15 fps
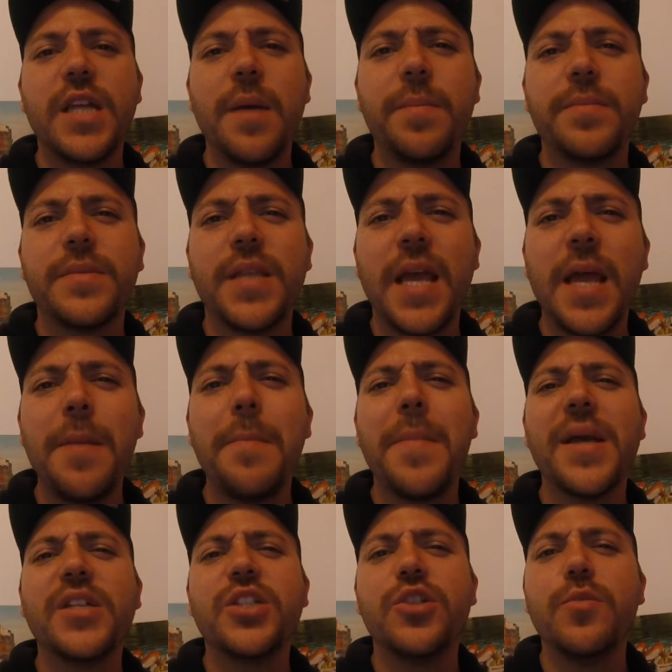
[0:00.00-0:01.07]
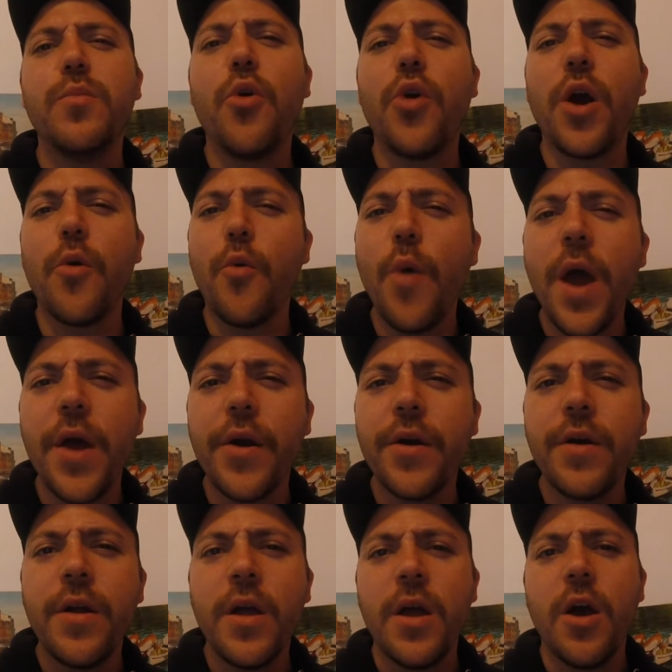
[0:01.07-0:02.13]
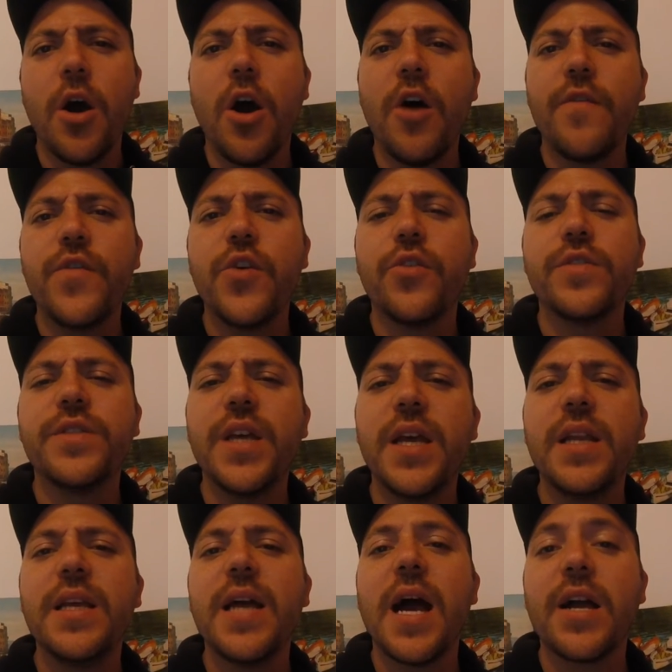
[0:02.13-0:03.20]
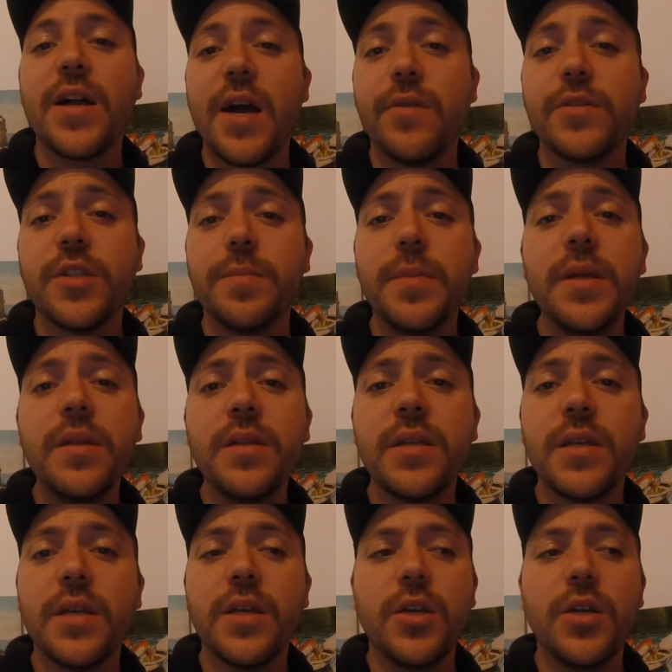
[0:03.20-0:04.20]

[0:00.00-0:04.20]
Step 10 makes you more aware of your daily accountability.